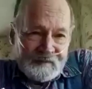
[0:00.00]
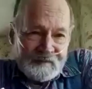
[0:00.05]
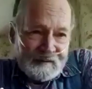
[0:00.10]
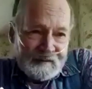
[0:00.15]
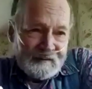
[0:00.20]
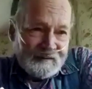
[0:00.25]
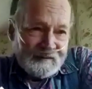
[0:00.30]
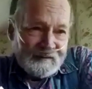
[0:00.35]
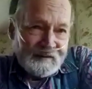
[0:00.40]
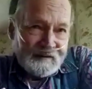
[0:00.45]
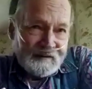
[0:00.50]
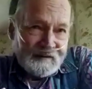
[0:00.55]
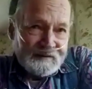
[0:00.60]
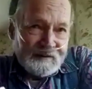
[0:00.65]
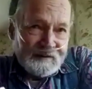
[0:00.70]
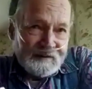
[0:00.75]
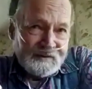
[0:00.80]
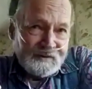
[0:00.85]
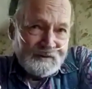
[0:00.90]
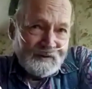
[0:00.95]
it's like they
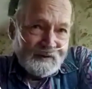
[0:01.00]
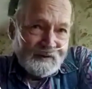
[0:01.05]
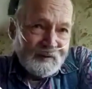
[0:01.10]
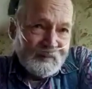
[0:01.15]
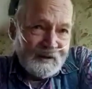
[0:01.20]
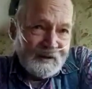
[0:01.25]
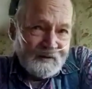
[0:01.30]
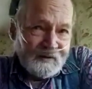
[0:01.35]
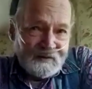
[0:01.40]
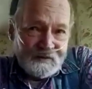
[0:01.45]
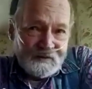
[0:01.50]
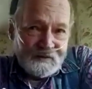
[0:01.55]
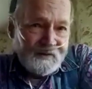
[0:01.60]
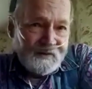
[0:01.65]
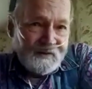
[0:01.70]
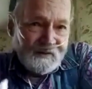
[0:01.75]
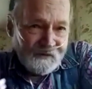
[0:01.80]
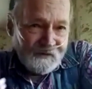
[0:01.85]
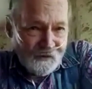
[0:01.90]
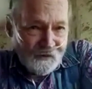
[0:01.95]
talk about law
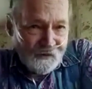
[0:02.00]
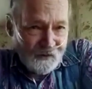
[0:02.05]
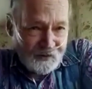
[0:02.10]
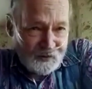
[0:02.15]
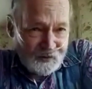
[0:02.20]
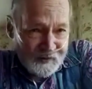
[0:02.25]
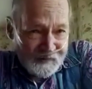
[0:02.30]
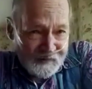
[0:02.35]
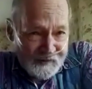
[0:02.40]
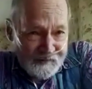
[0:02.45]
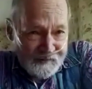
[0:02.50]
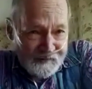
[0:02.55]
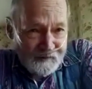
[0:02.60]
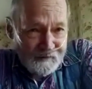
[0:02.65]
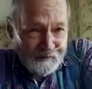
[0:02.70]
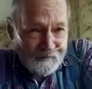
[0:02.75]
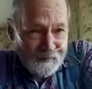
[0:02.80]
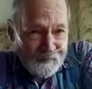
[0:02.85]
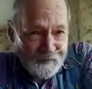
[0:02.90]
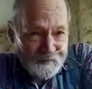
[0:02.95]
enforcement
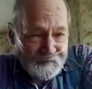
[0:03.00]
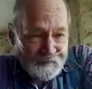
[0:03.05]
now,